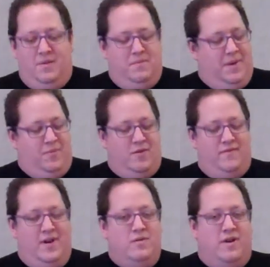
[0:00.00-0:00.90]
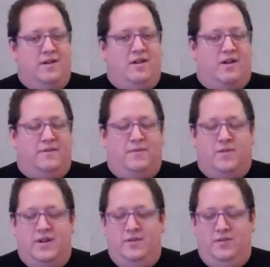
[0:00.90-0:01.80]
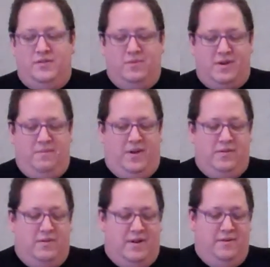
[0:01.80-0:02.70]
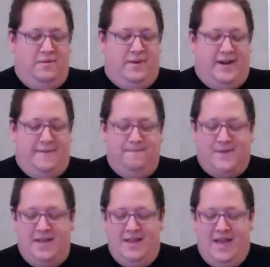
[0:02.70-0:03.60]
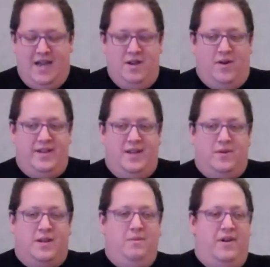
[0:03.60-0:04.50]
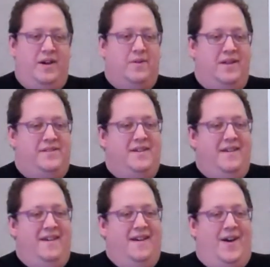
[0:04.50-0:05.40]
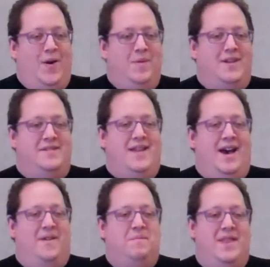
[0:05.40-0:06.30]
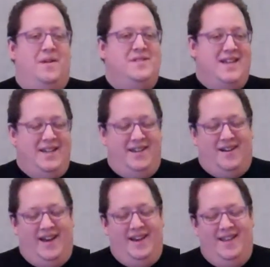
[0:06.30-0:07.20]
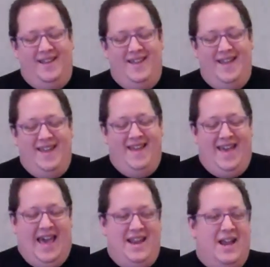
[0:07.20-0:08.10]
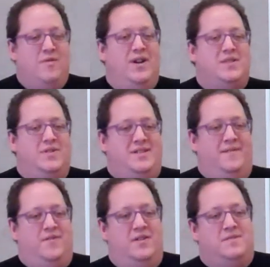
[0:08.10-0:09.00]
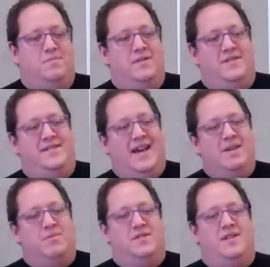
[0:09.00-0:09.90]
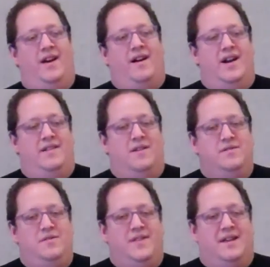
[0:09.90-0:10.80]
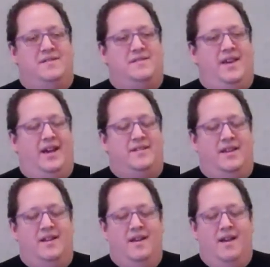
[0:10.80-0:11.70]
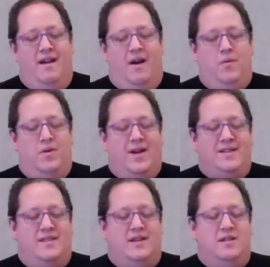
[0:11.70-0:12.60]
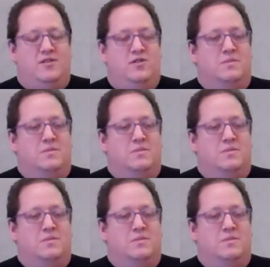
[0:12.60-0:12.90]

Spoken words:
My poor friend Carl Ford, who used to work at Belcourt, who had no idea what community was. I hope he does now, but that was in '99. And then Chris was the second person I hired, and that was 2006. And we were at the Consumer